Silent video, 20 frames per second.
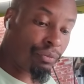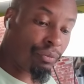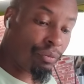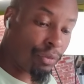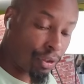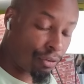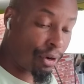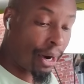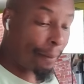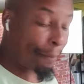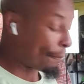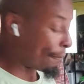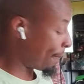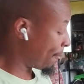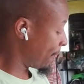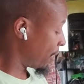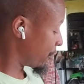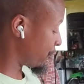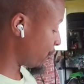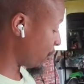Right.
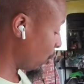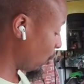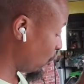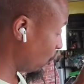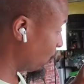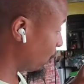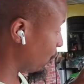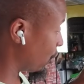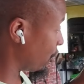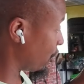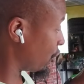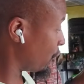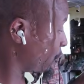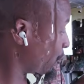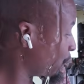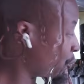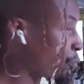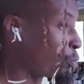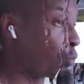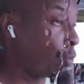So
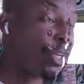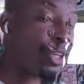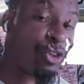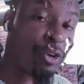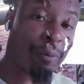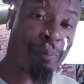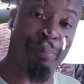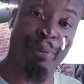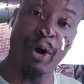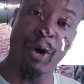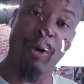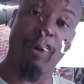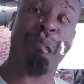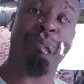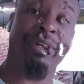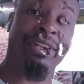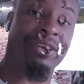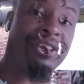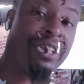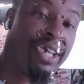when you're
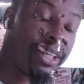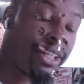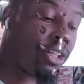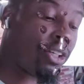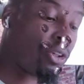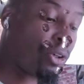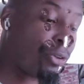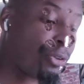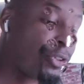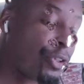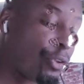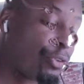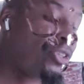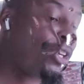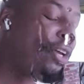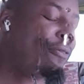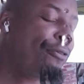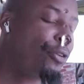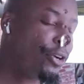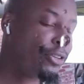perpendicular, so say
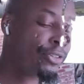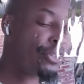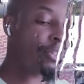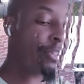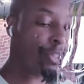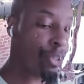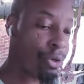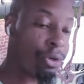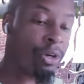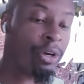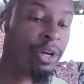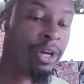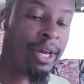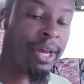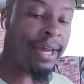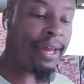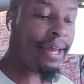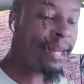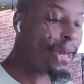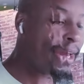for instance you're
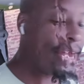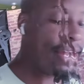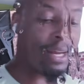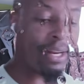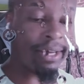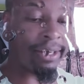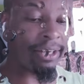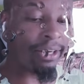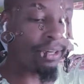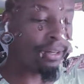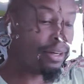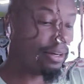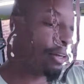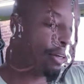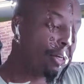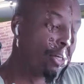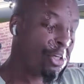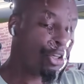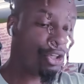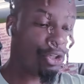hitting a
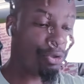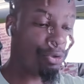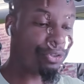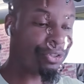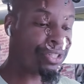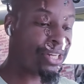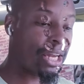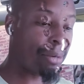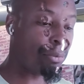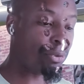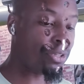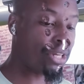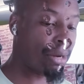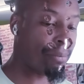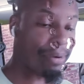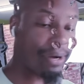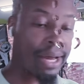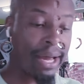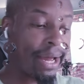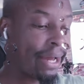huge tabletop, a
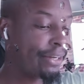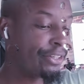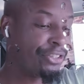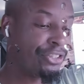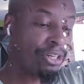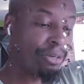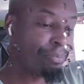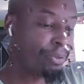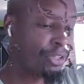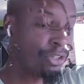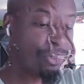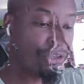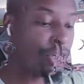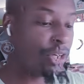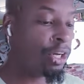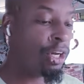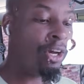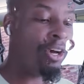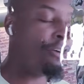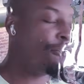high jump, and you're
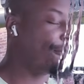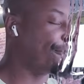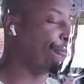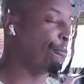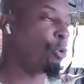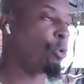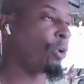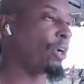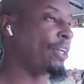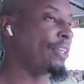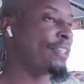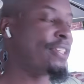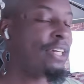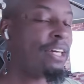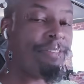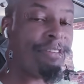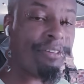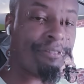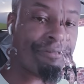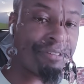47
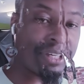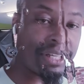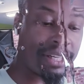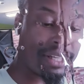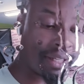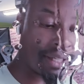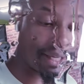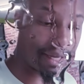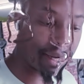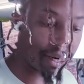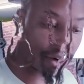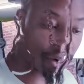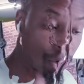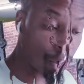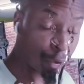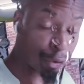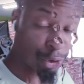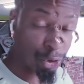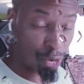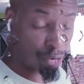feet in the air on
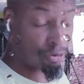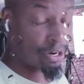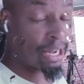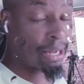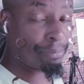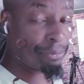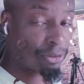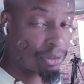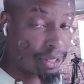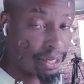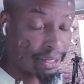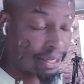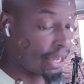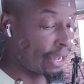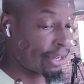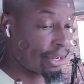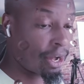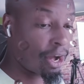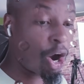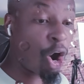your Raptor like I
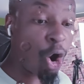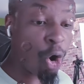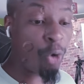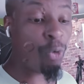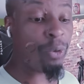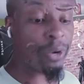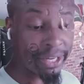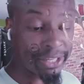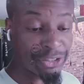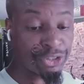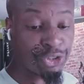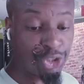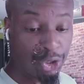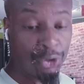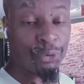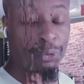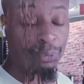always do.